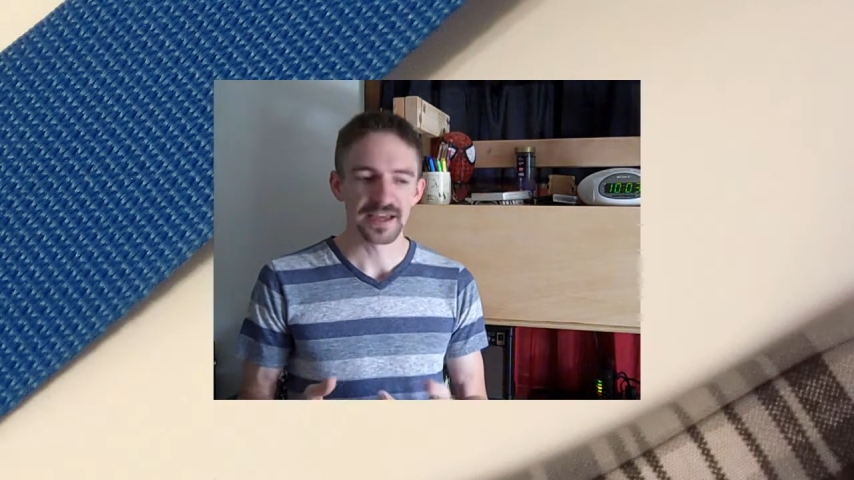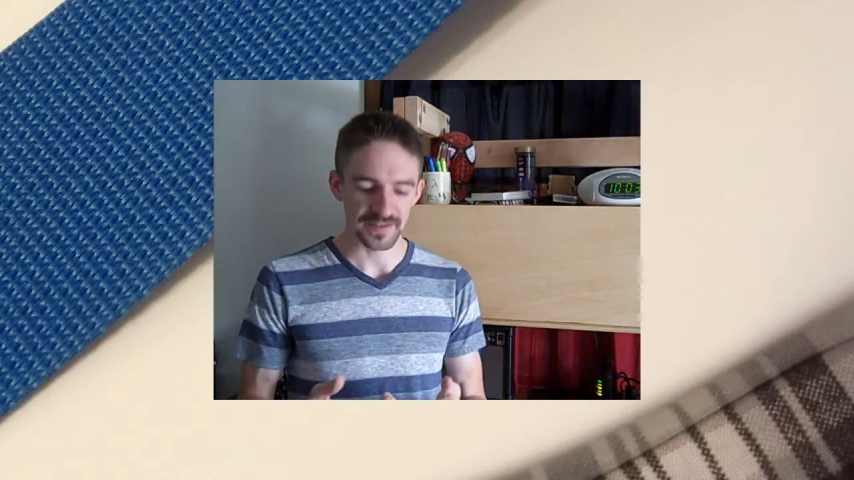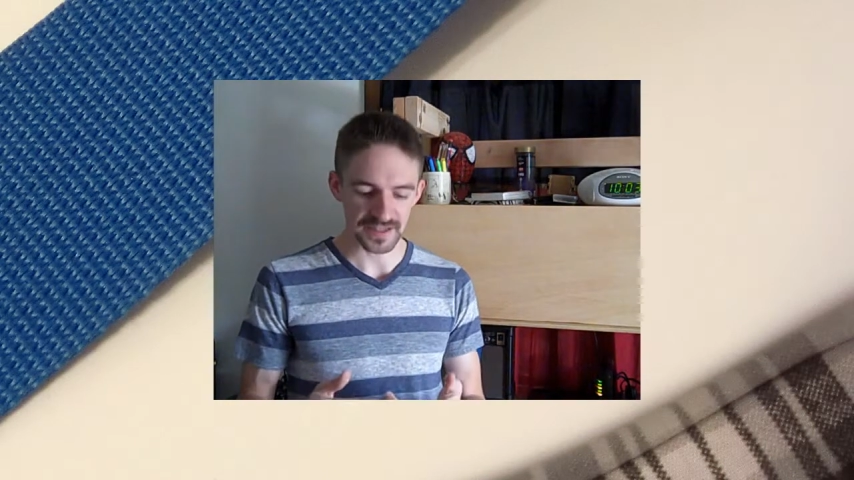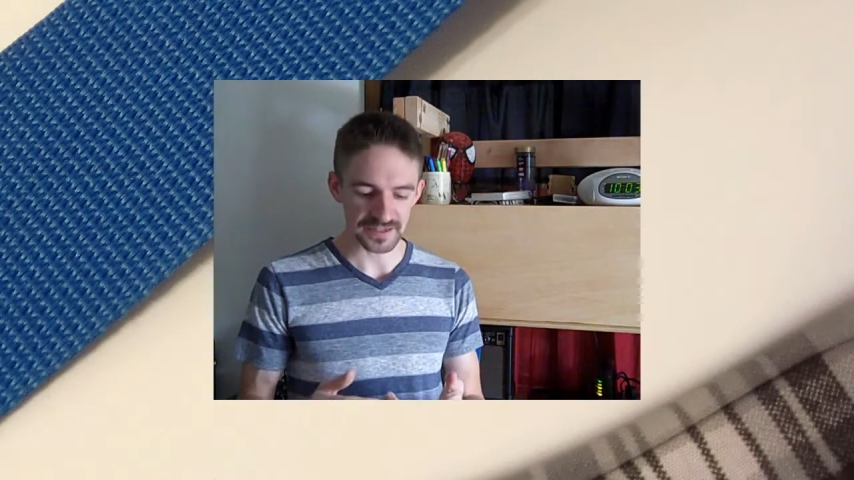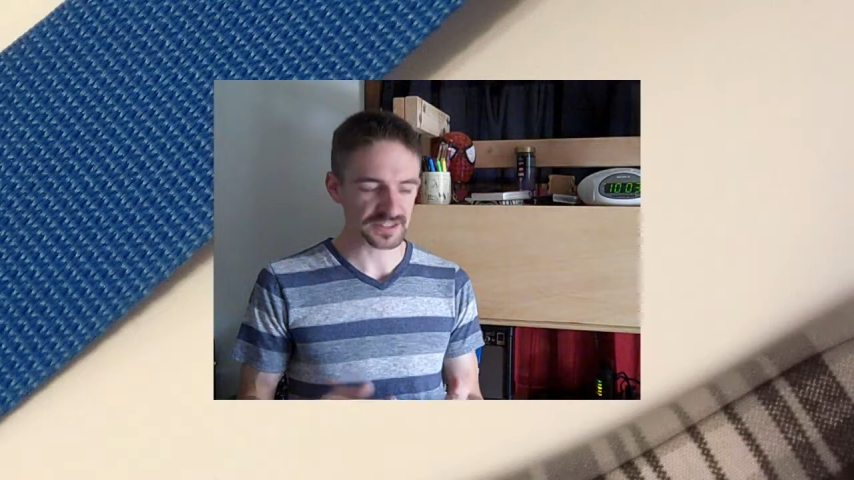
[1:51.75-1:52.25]

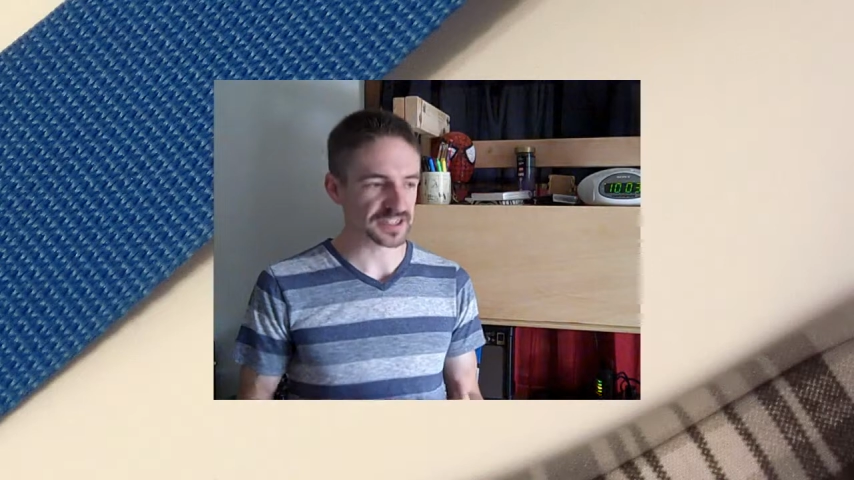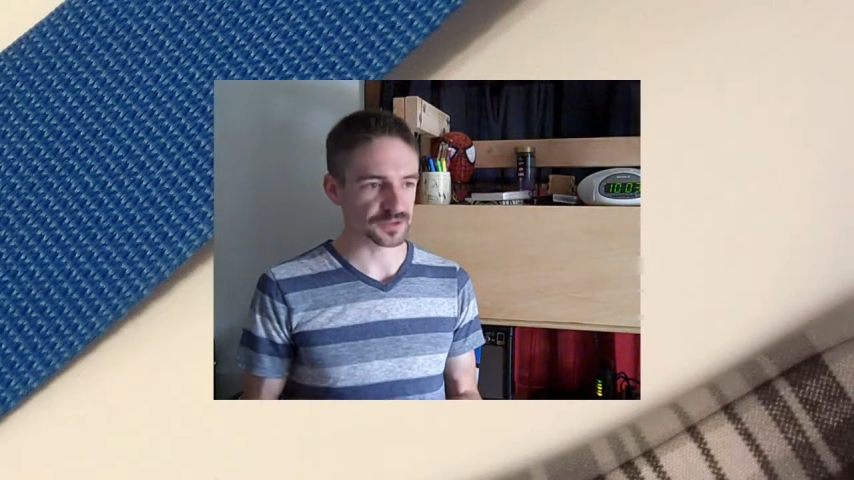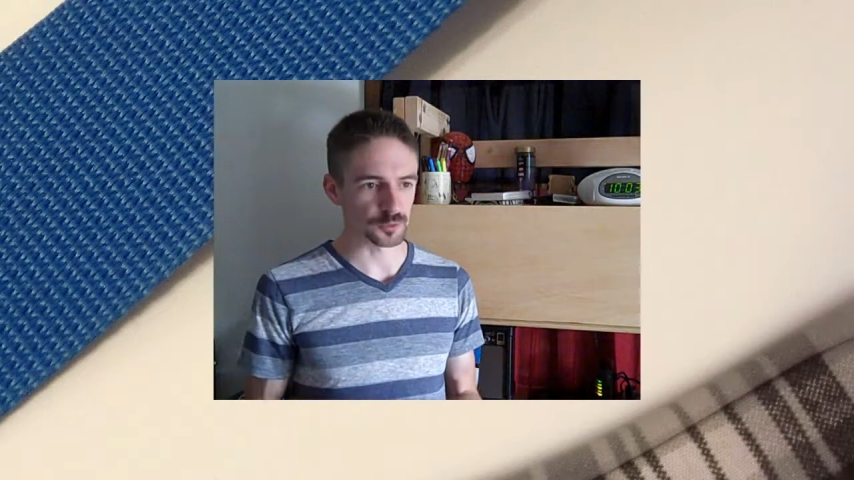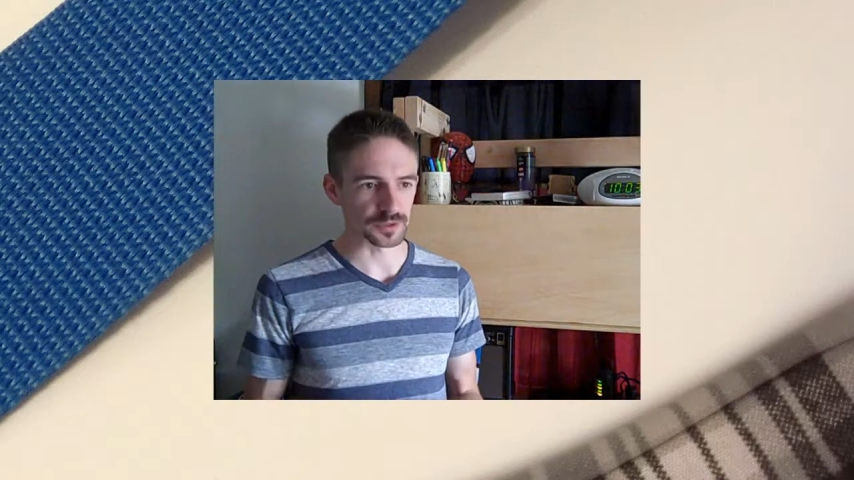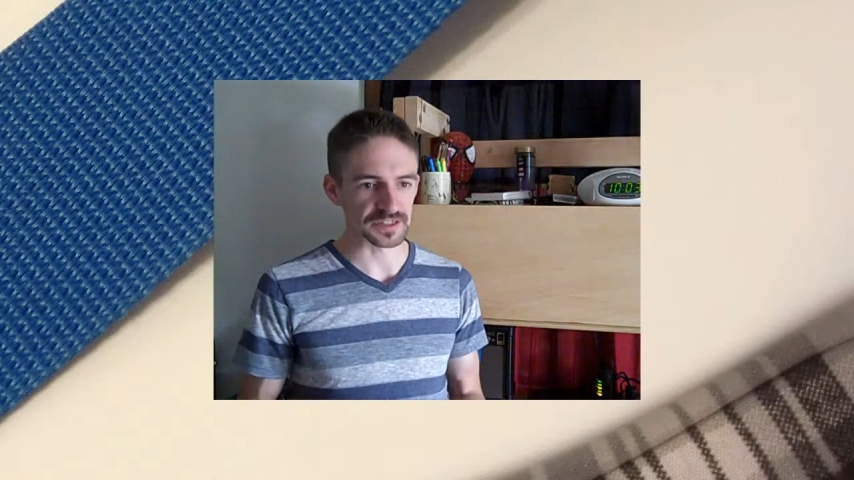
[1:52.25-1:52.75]
and that isn't
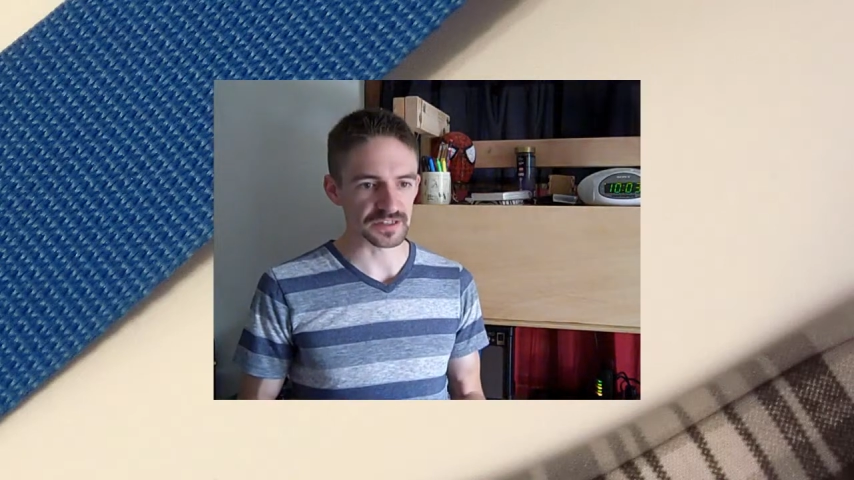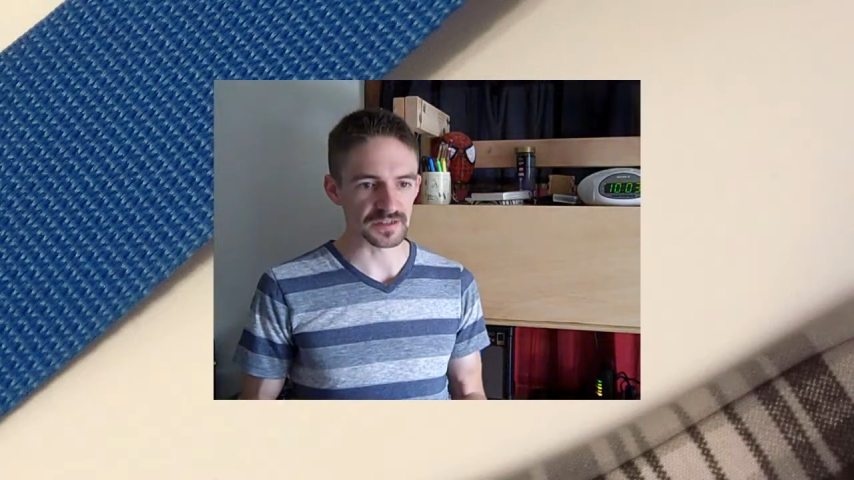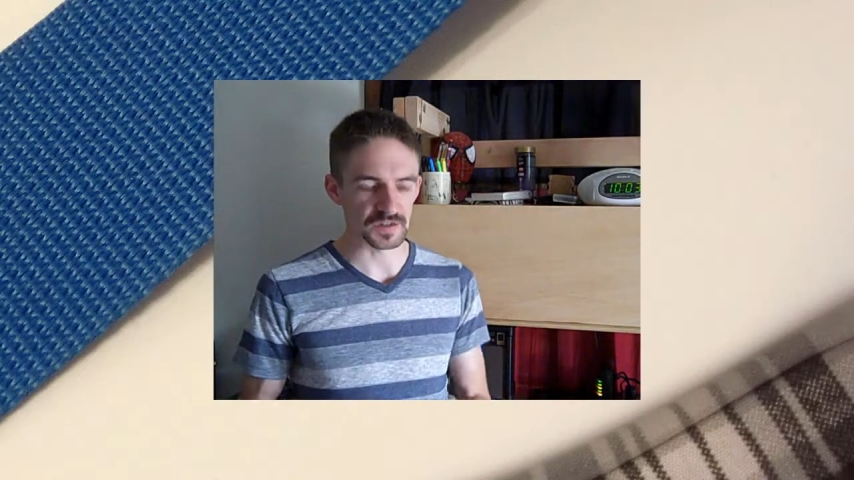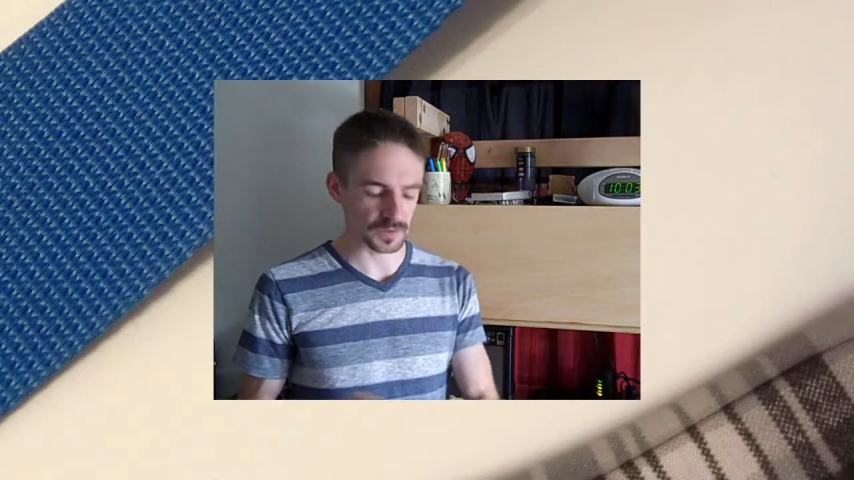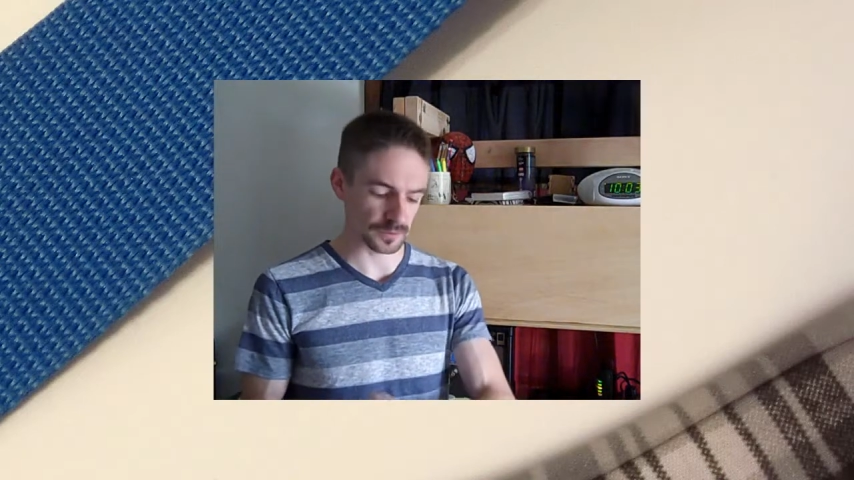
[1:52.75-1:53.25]
getting released
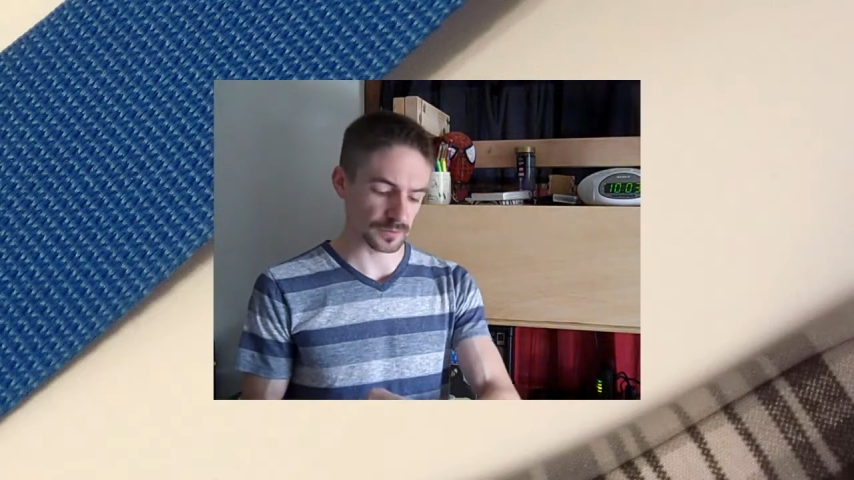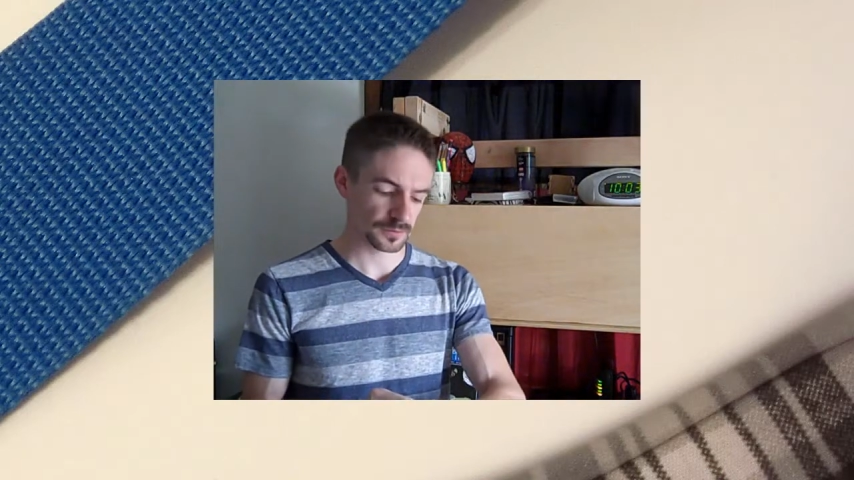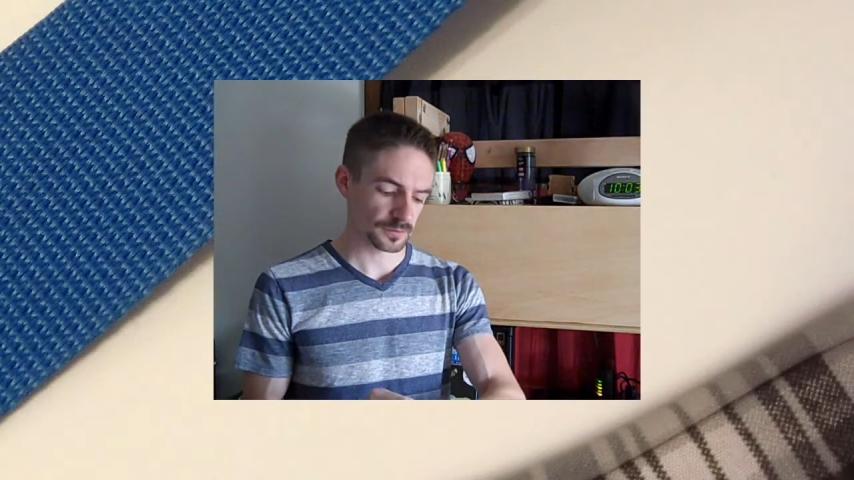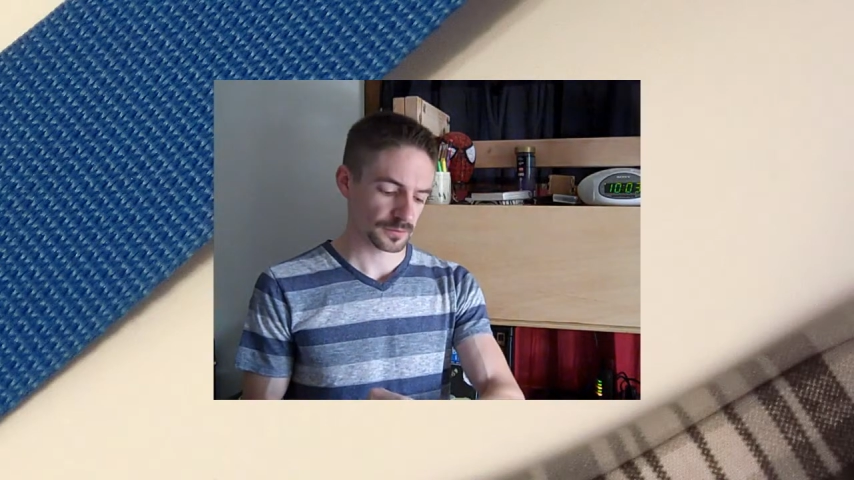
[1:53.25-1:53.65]
until